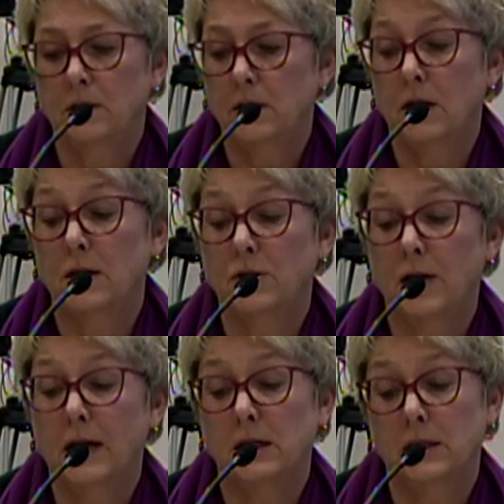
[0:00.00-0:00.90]

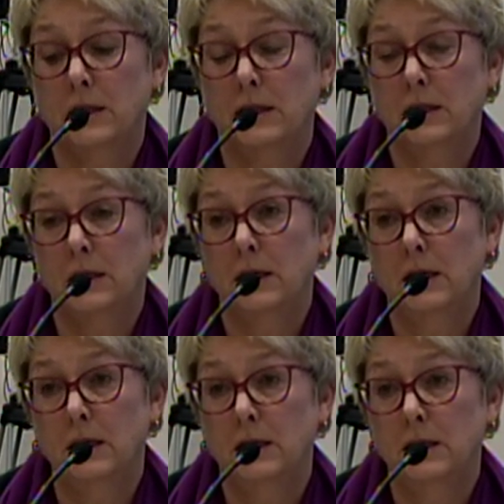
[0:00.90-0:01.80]
contract
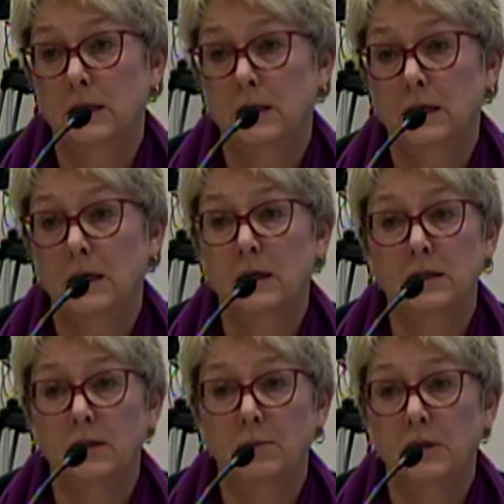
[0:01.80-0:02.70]
and
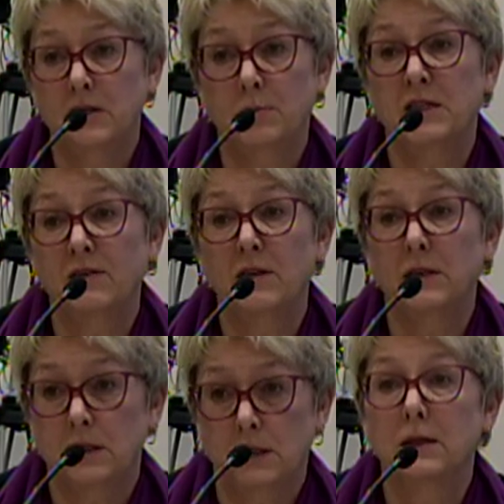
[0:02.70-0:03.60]
some of the
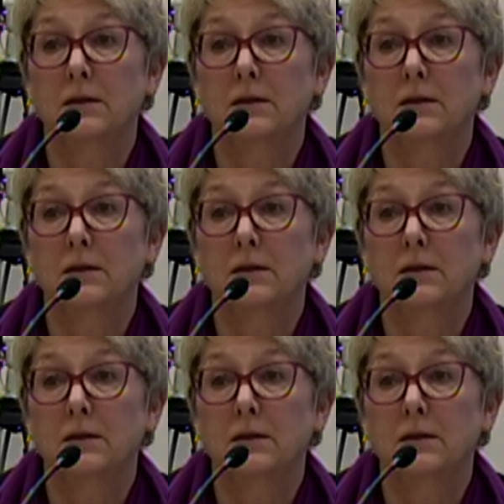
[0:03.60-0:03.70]
specifics.